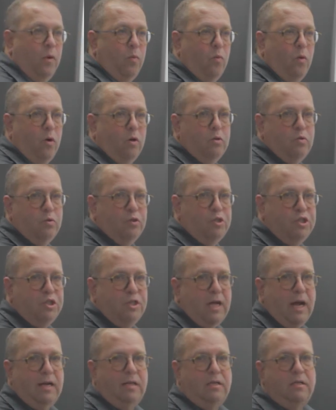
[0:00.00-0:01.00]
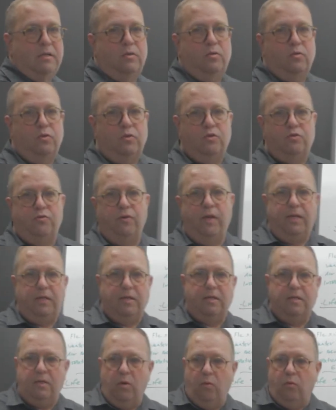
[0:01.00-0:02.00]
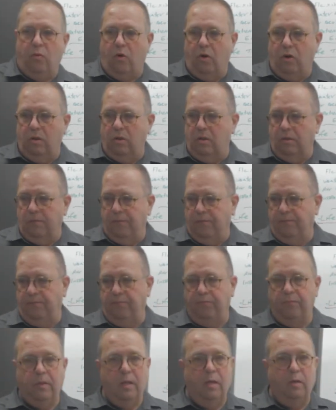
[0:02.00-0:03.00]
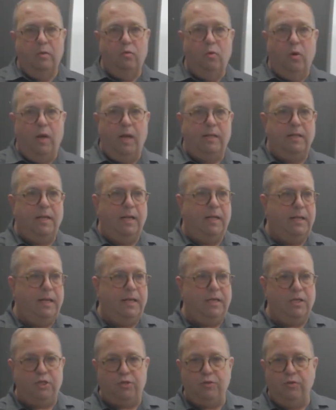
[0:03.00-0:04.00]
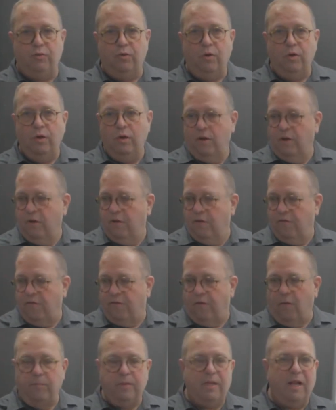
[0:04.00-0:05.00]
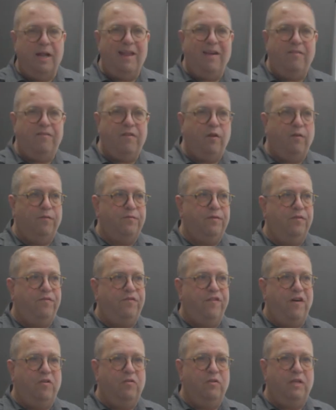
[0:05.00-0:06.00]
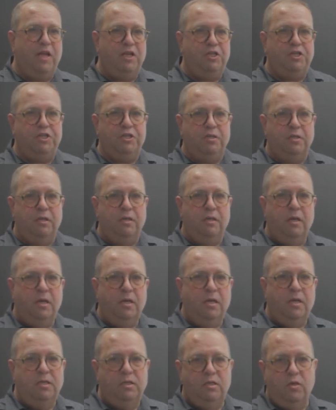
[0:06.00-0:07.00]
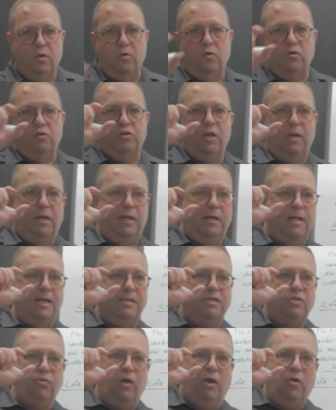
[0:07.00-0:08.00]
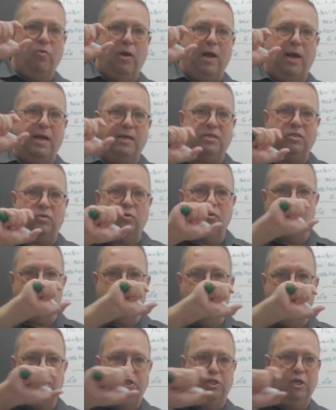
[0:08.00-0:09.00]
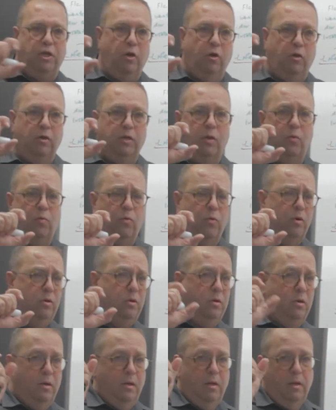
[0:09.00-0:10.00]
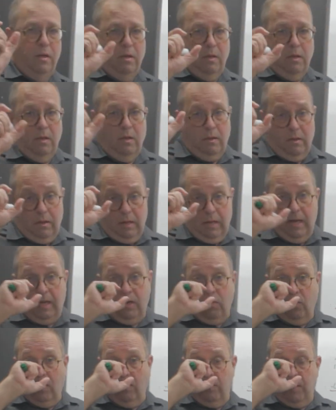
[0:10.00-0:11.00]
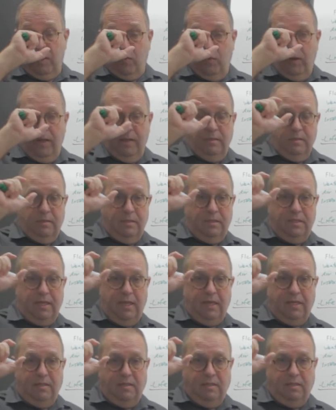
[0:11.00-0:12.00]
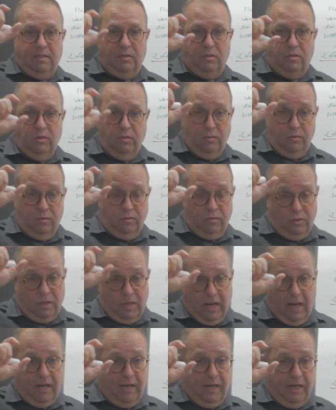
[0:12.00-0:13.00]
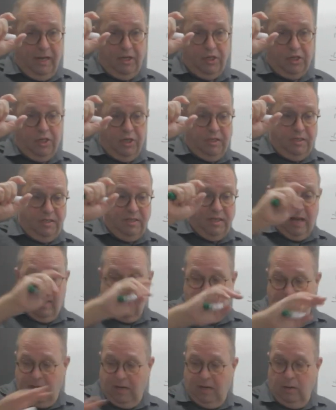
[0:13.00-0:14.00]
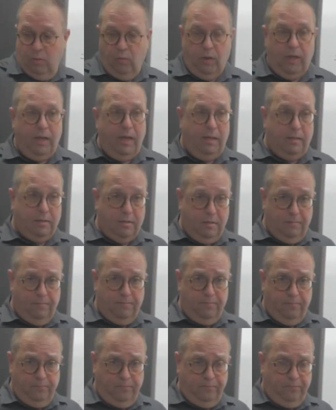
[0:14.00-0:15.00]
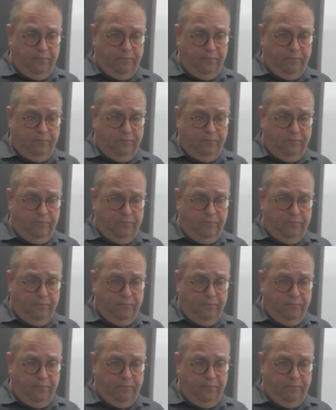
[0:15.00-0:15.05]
We want to start to treat the wall to handle the issue from the level of the foundation. So usually that requires to trench along the wall anywhere between 6 to 10 inches until we hit